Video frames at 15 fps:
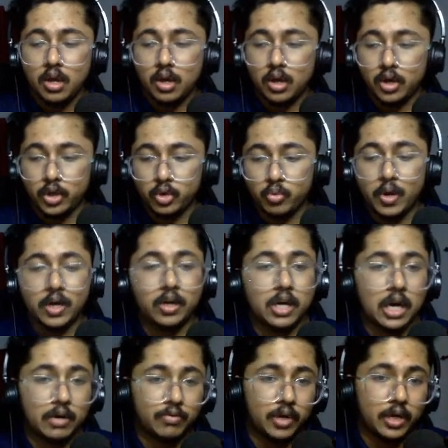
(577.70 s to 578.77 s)
you want to
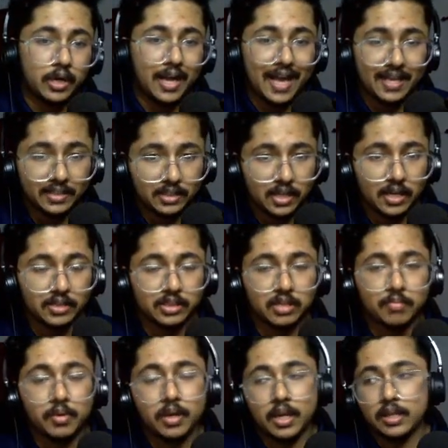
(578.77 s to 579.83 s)
convert as a
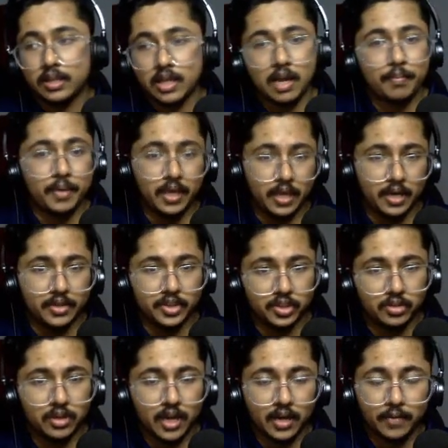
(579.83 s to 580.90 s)
customer in the coming
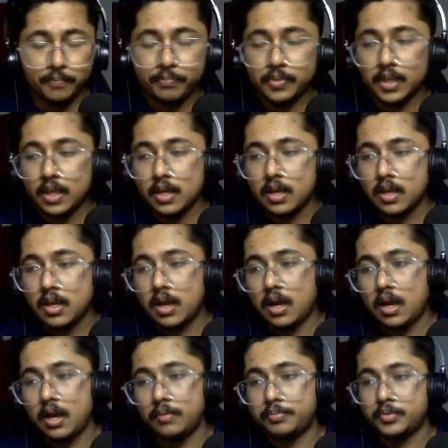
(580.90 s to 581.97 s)
years, right?
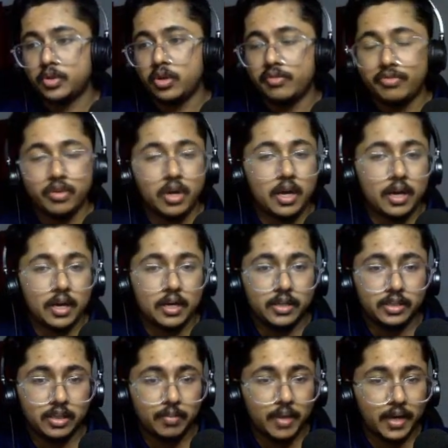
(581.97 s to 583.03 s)
So if you are a
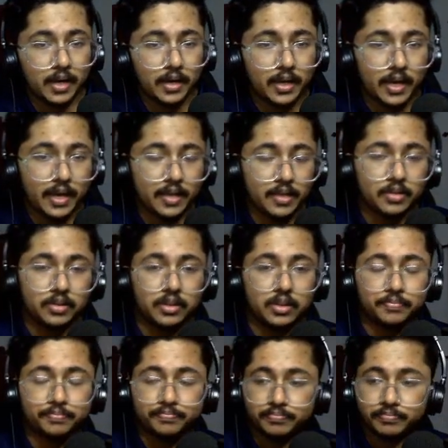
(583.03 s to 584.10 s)
digital marketing agency
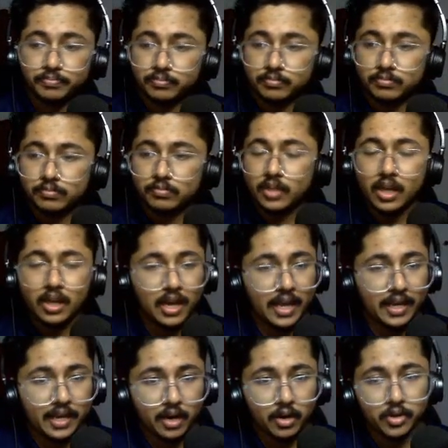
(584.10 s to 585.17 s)

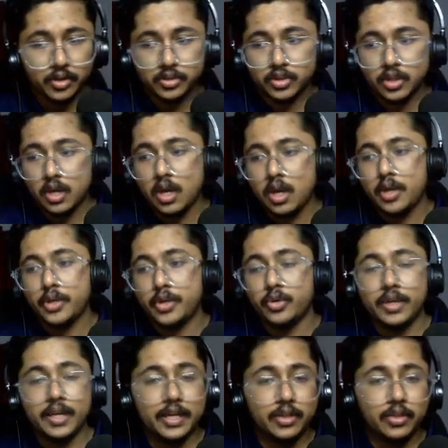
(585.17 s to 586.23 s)
like ours, you
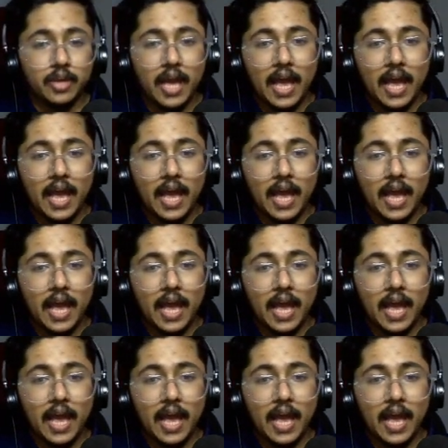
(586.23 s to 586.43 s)
need to